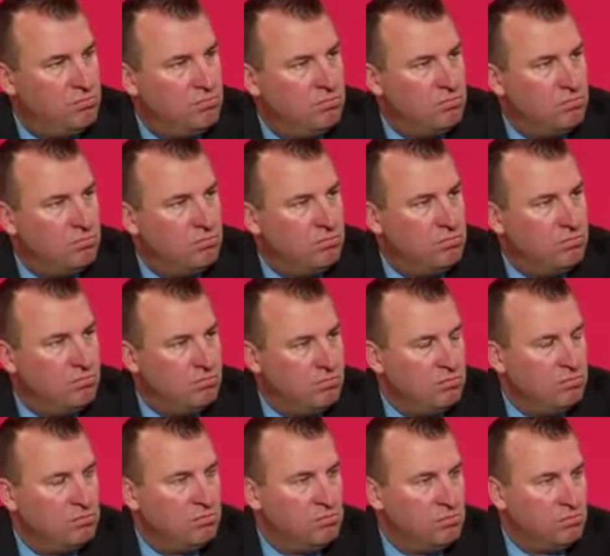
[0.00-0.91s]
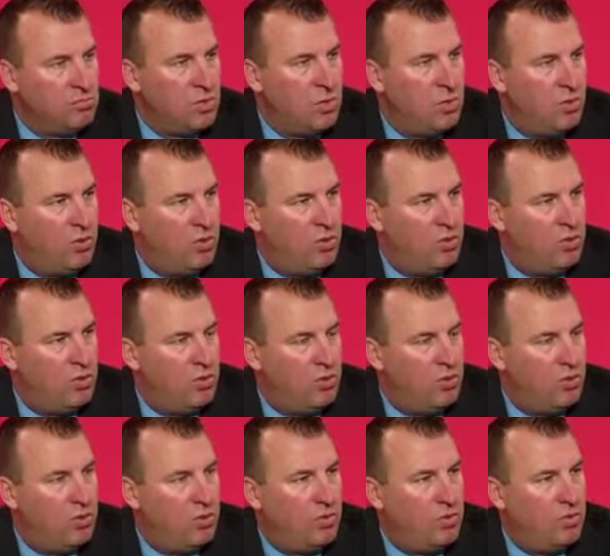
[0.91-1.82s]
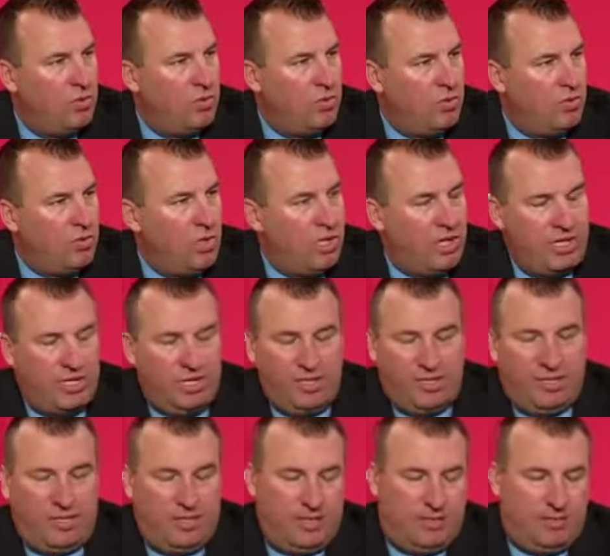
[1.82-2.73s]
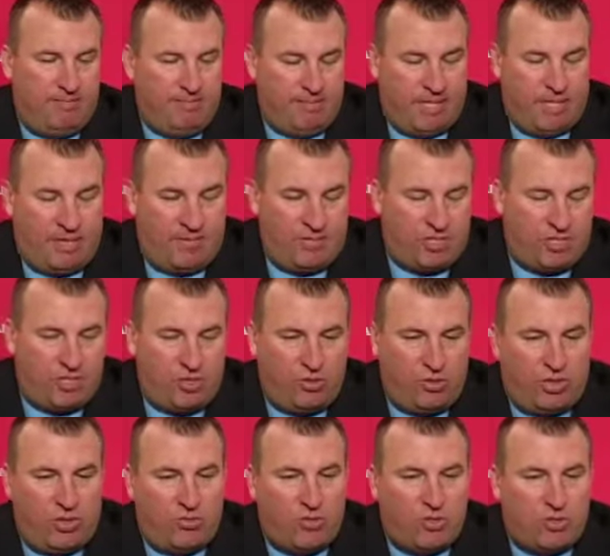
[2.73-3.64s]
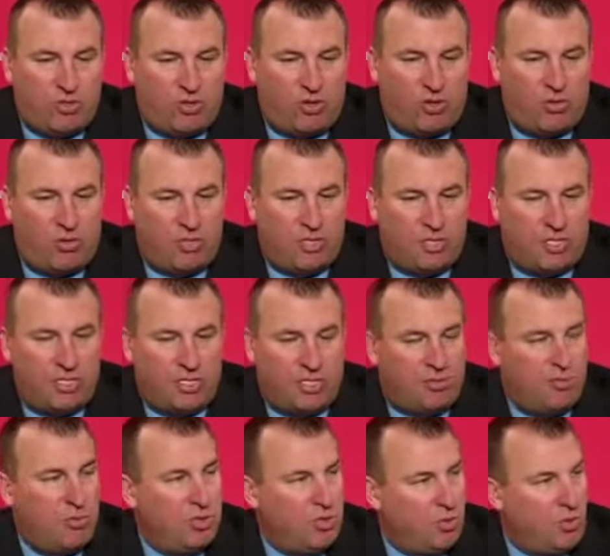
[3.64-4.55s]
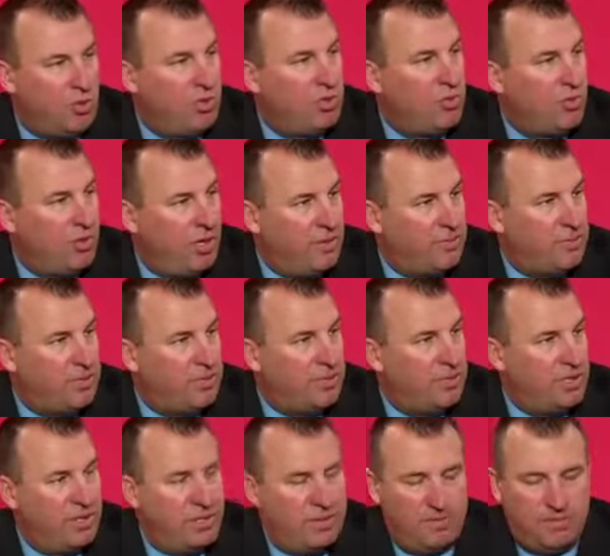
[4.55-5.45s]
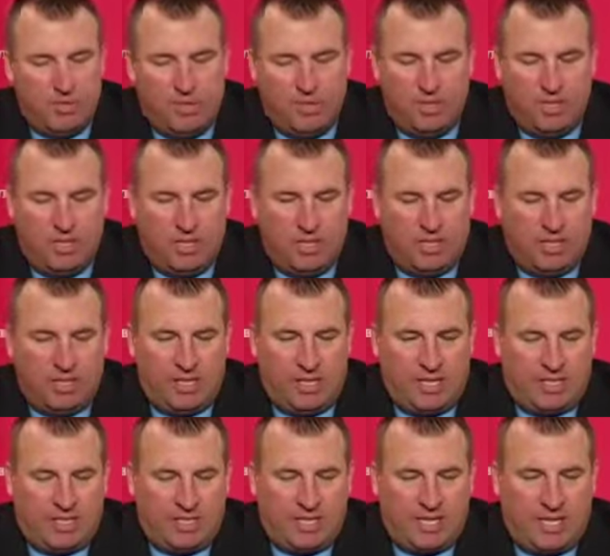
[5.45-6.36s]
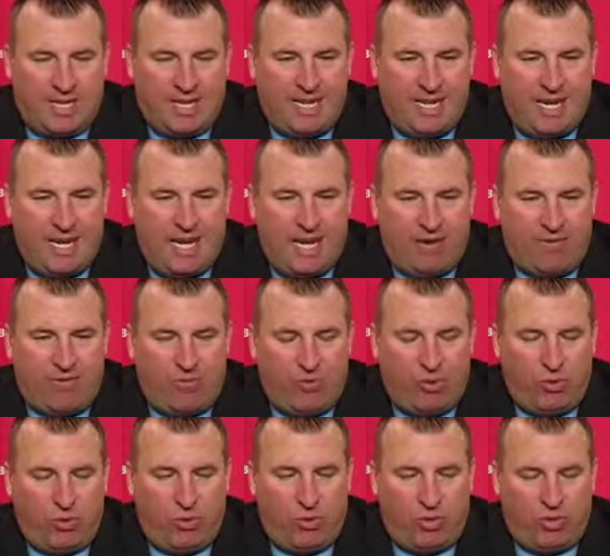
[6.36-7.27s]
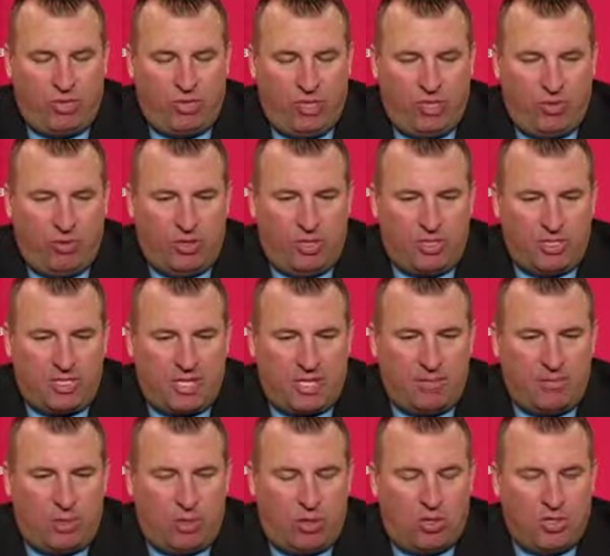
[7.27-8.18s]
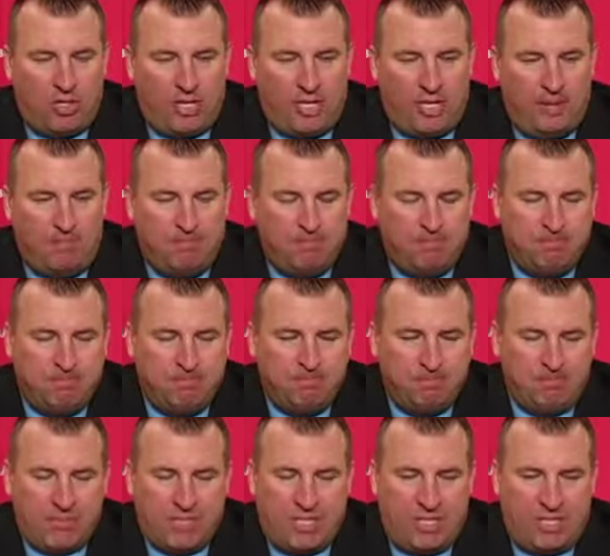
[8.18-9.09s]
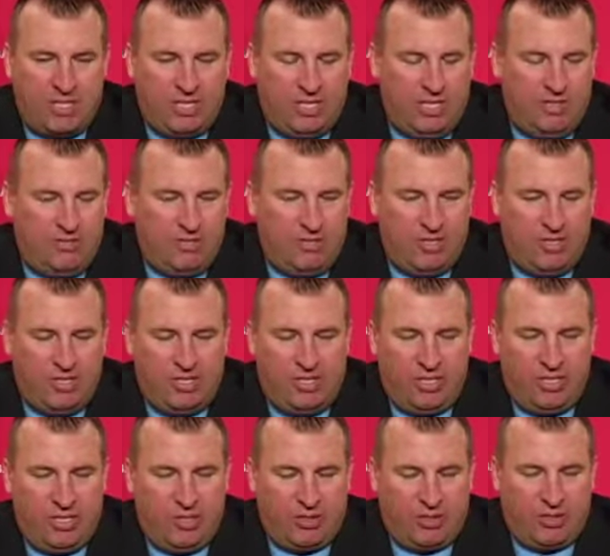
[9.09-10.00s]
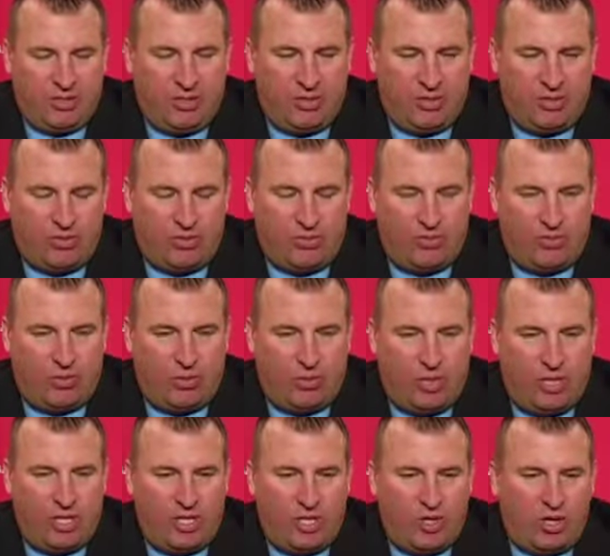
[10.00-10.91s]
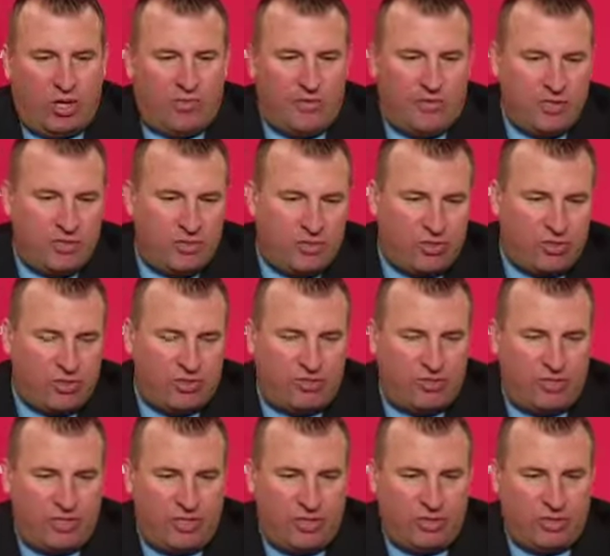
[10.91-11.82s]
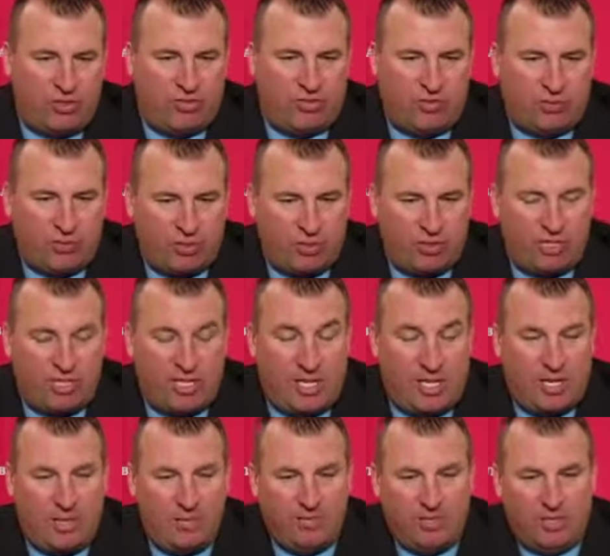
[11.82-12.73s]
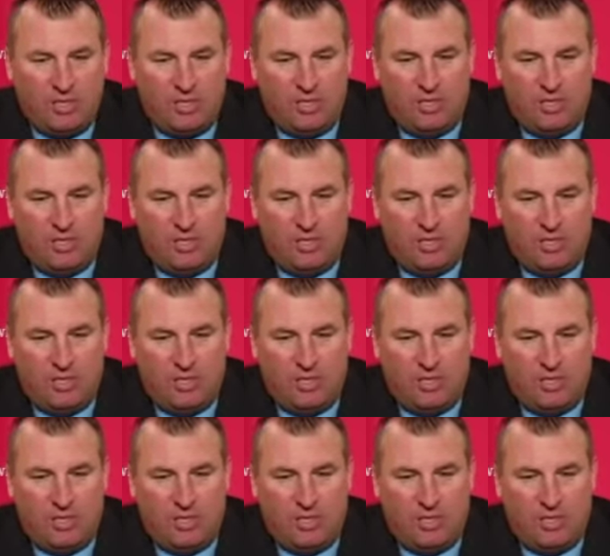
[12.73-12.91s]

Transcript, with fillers: in a game setting this week in practice? Well, it, it, obviously, whoever the starter is gets the majority of the reps. Um, I think second half we were you know in a tight ball game. Uh, even you know the, the, the way the offense took the field the first time